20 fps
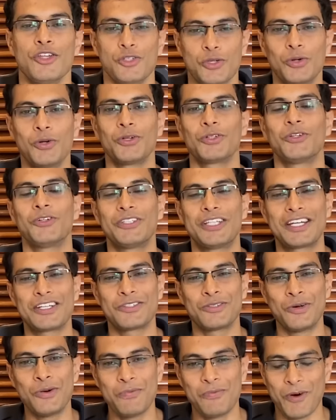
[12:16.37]
chhod do, there is
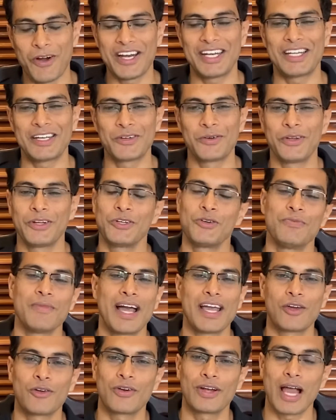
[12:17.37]
no point in going to
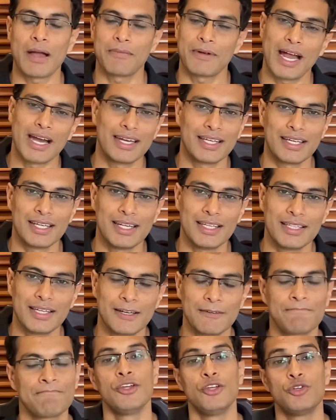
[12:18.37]
microcap category,
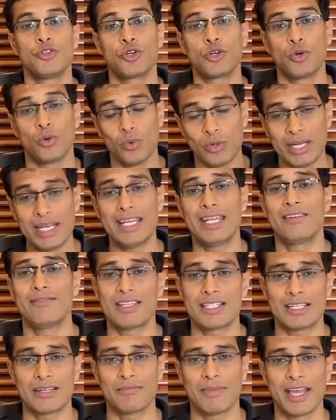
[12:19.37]
then you should only
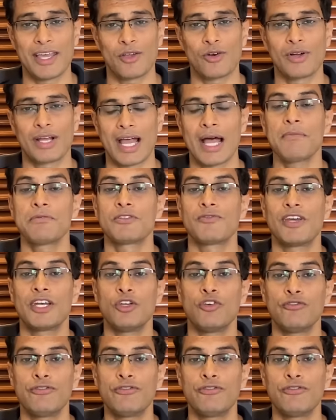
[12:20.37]
invest in microcaps when you